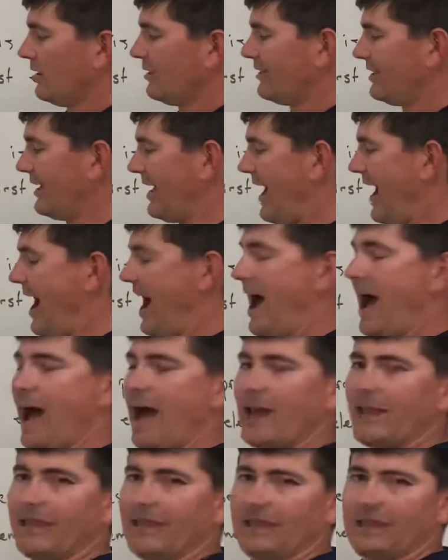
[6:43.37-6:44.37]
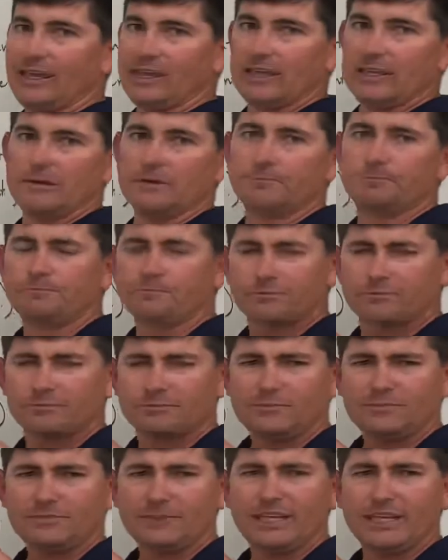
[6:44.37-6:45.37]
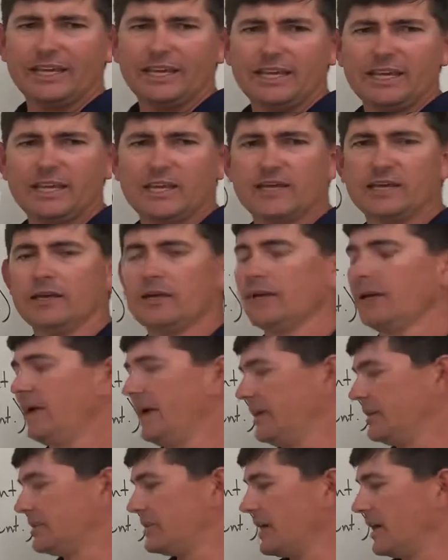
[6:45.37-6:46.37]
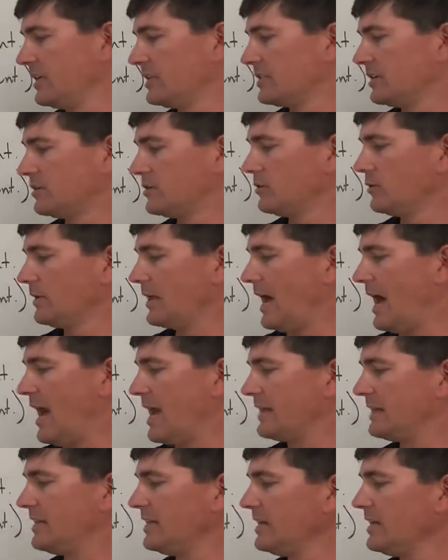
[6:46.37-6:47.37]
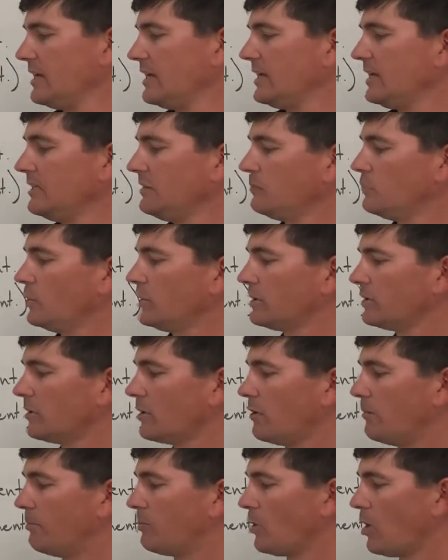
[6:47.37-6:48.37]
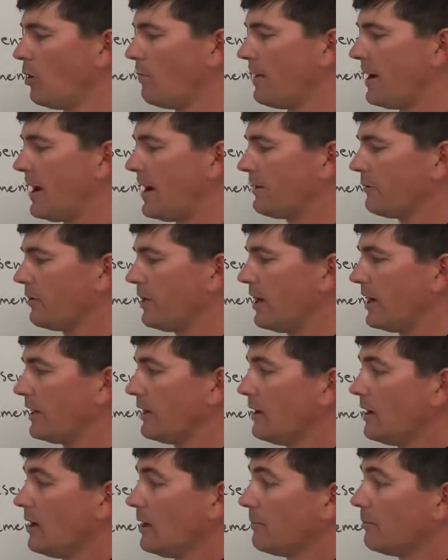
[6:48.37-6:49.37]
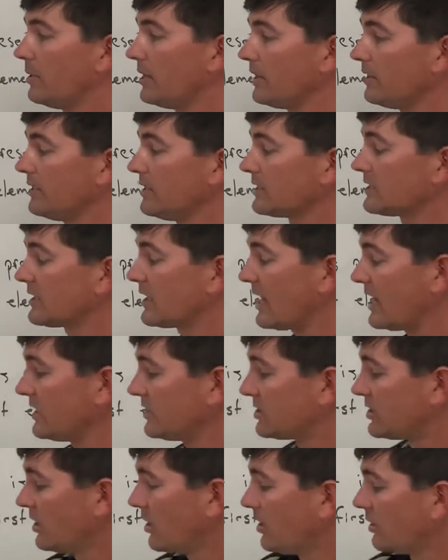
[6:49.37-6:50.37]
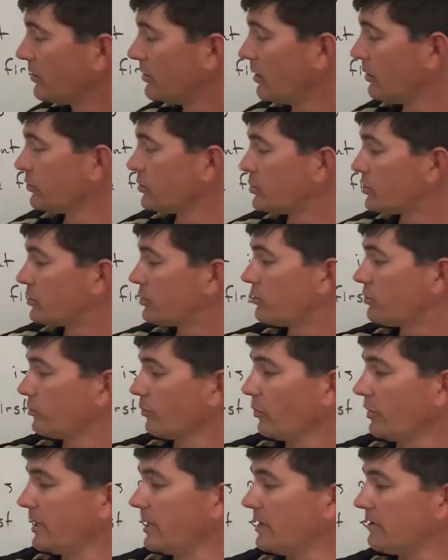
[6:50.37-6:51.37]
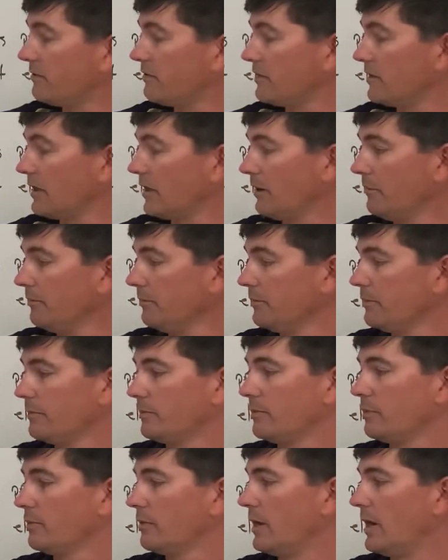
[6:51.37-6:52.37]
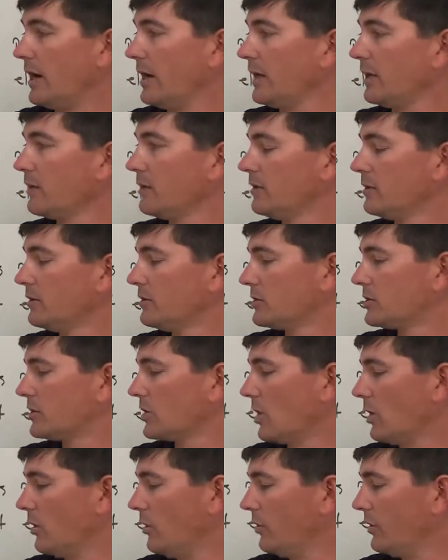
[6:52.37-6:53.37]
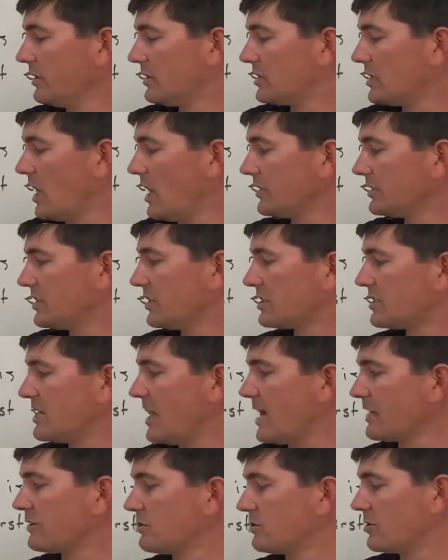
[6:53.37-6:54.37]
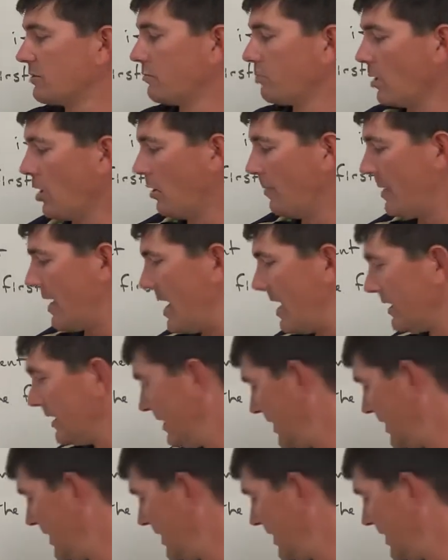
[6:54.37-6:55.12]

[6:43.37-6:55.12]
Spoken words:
the I-N-E and change it to an I-D-E, we go bromide, right? But in this case, there's 3 of them, right? So it's not just nitrogen bromide,